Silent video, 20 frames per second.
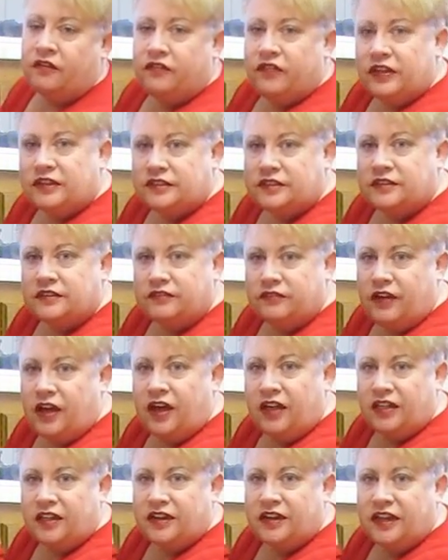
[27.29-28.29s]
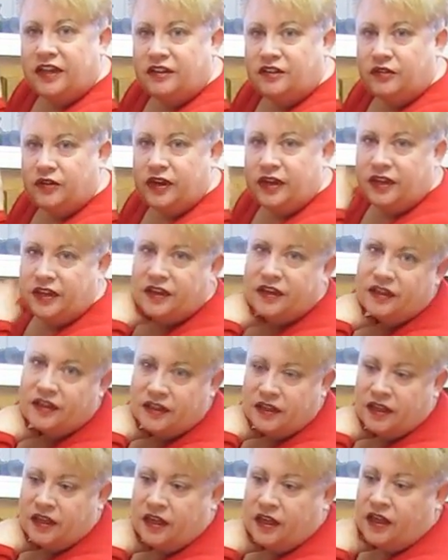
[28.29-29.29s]
festive holiday drink?
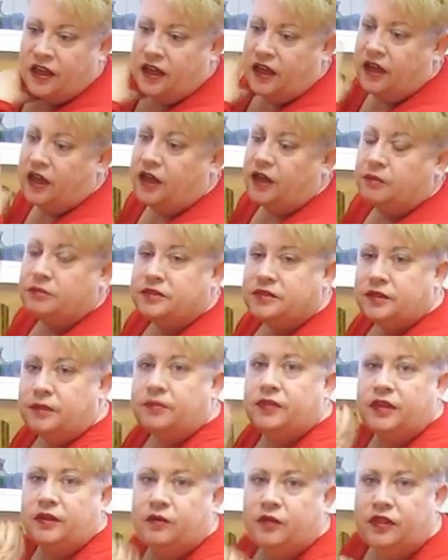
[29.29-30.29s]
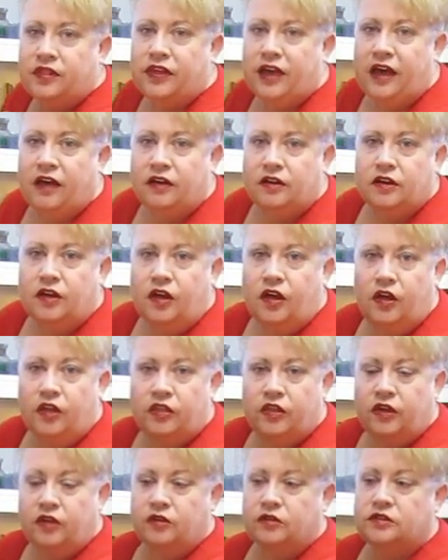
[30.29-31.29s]
Something without
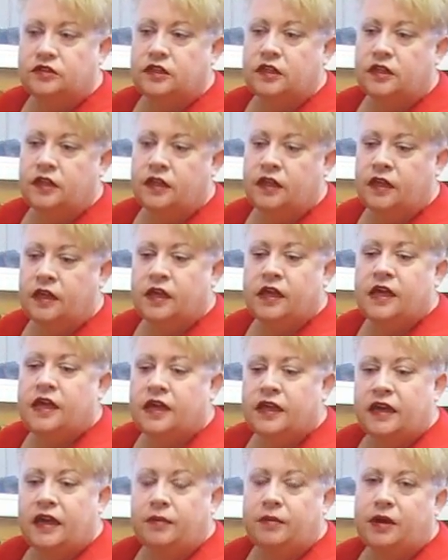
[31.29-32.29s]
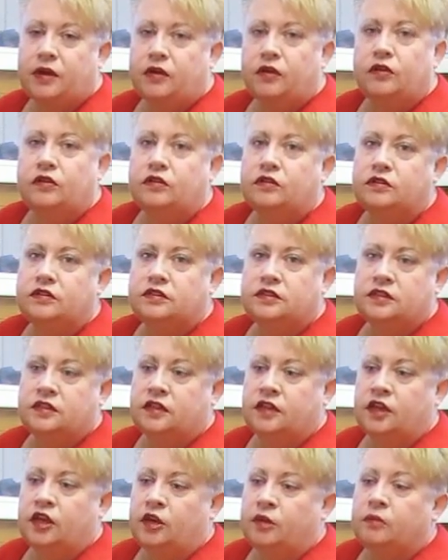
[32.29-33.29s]
all those
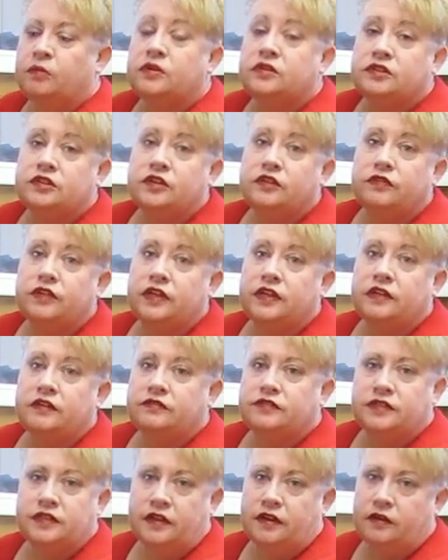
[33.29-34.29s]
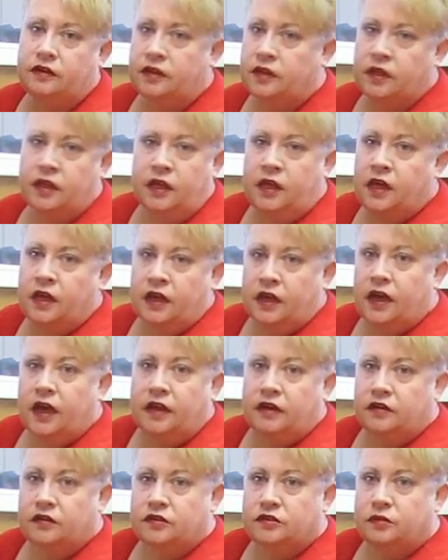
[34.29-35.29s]
chemicals, preservatives, and
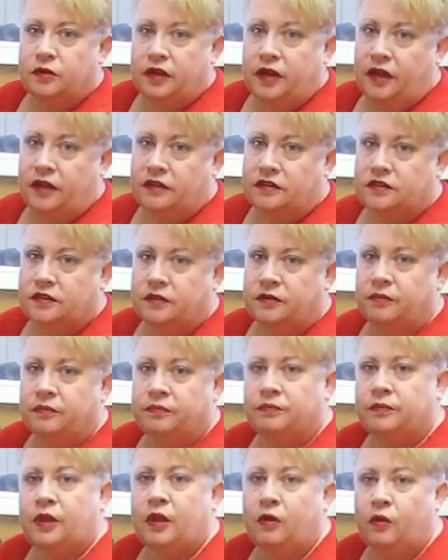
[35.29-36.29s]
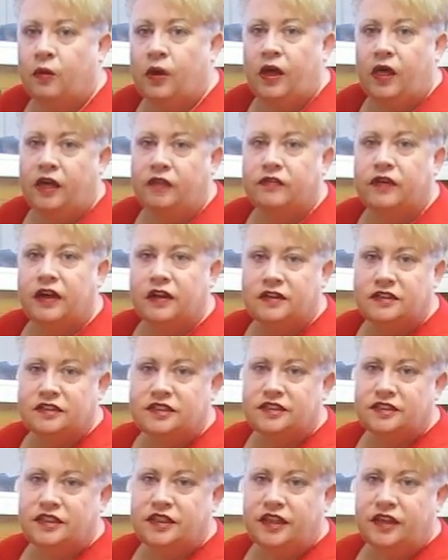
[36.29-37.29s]
God knows what else. Well, I've got
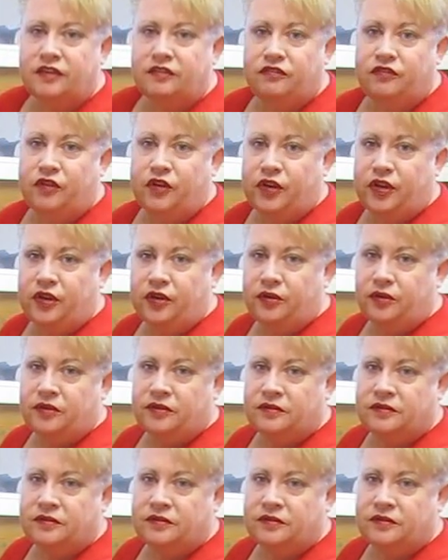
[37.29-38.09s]
just the thing for you.